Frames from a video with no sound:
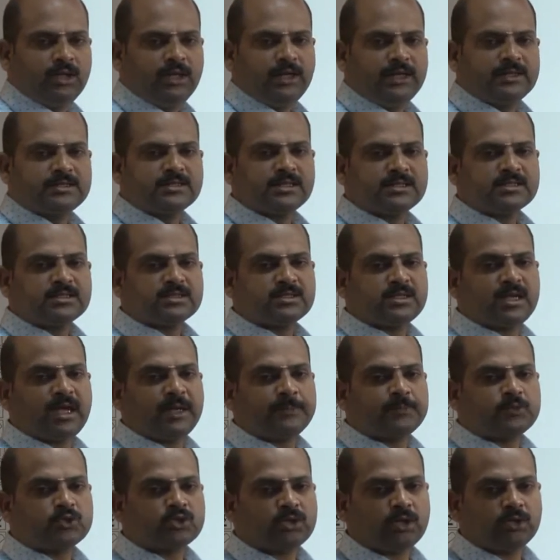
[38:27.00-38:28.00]
It is a
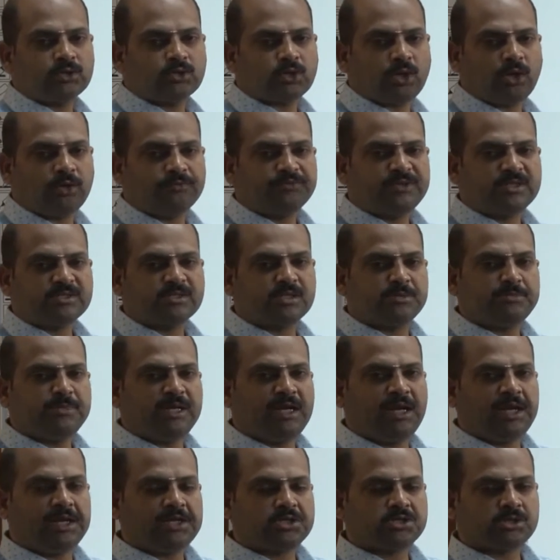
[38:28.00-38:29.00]
snapshot of the
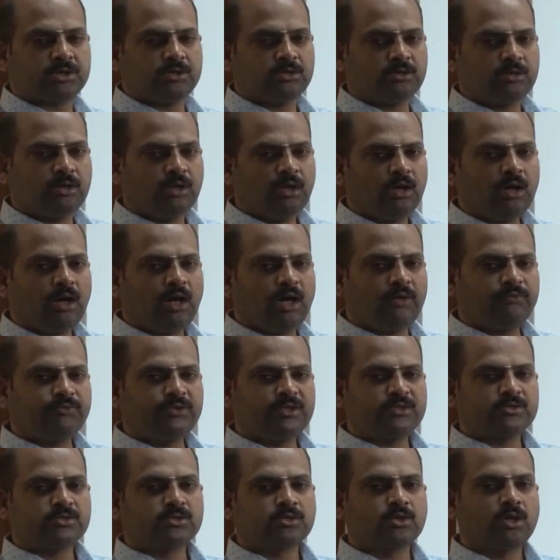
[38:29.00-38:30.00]
simulation of
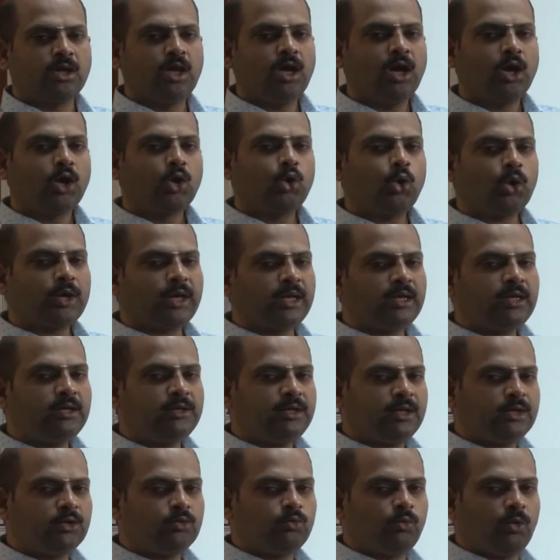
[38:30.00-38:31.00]
this Kohonen
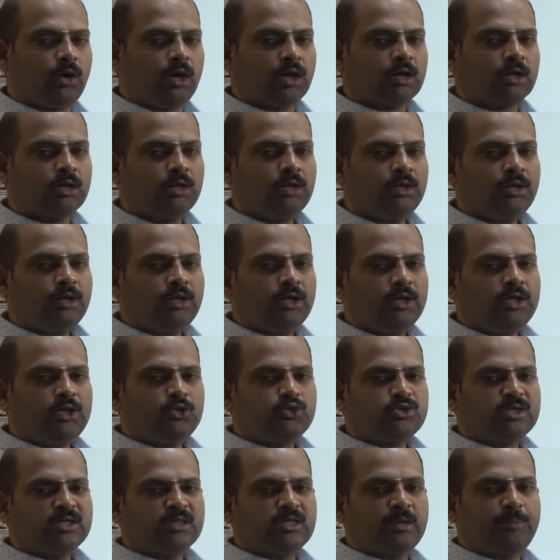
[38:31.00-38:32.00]
network
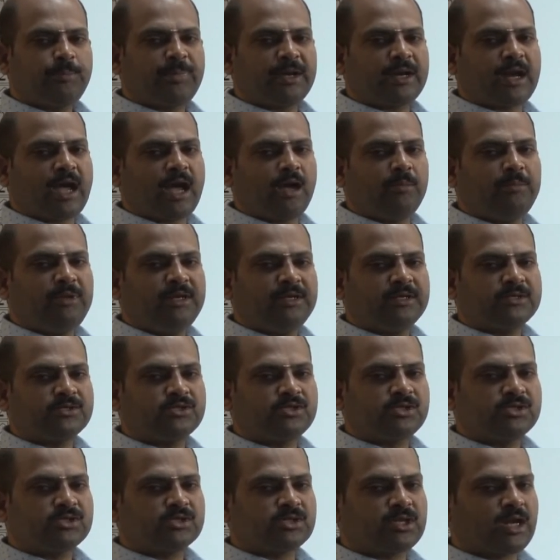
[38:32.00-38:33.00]
using the parameters
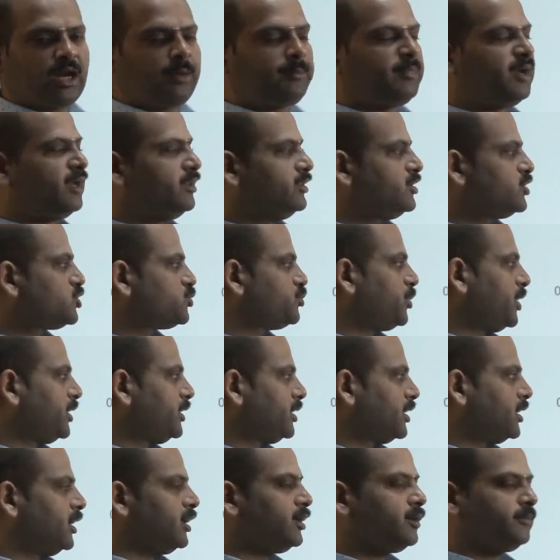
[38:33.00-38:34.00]
described in this
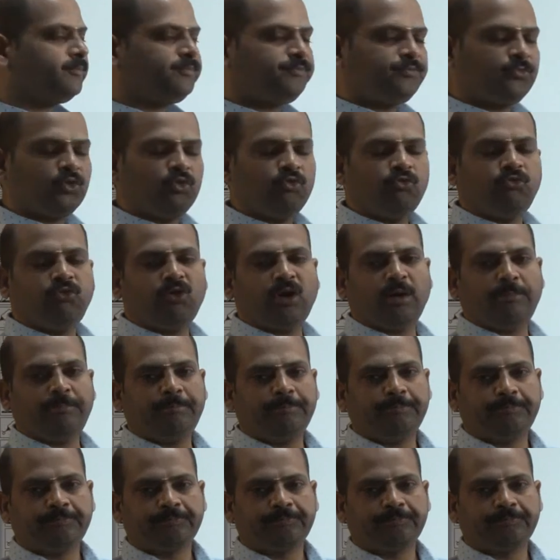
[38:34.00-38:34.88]
particular form.